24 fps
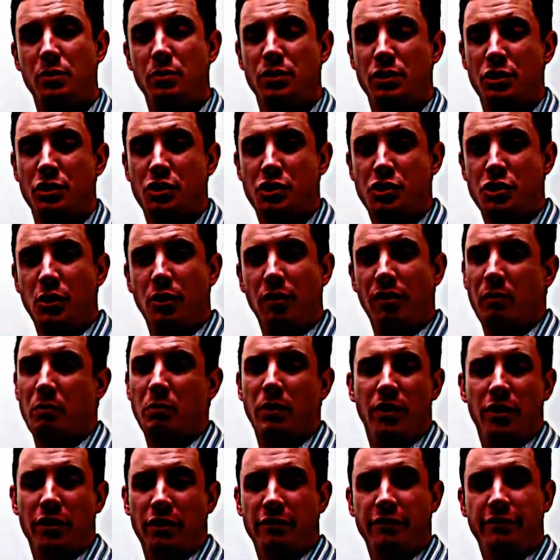to show them
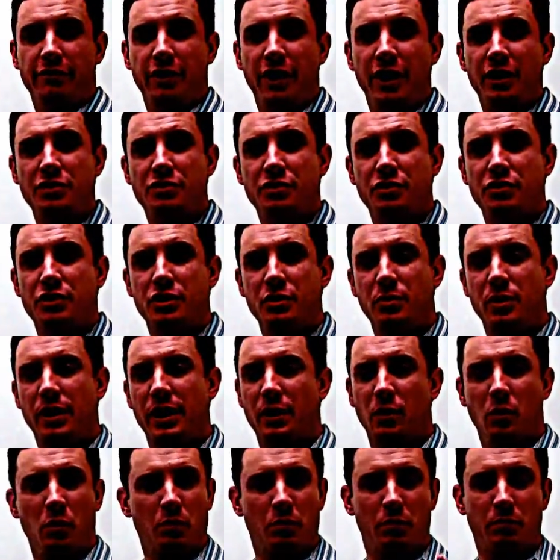what their friends are doing
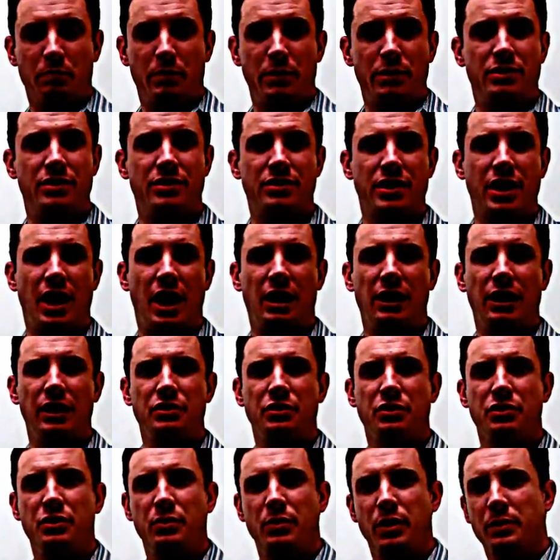or business colleagues
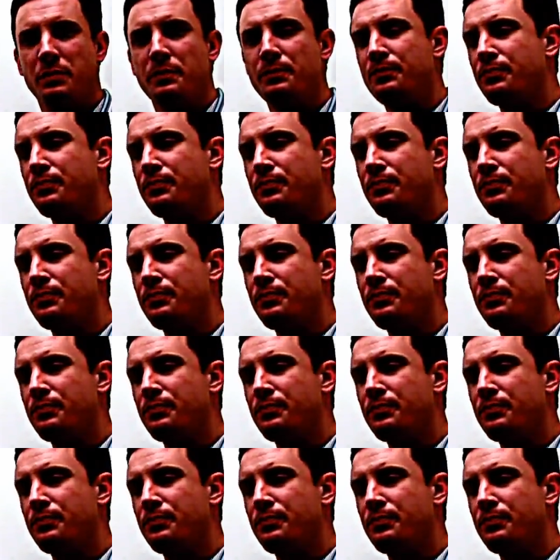are doing.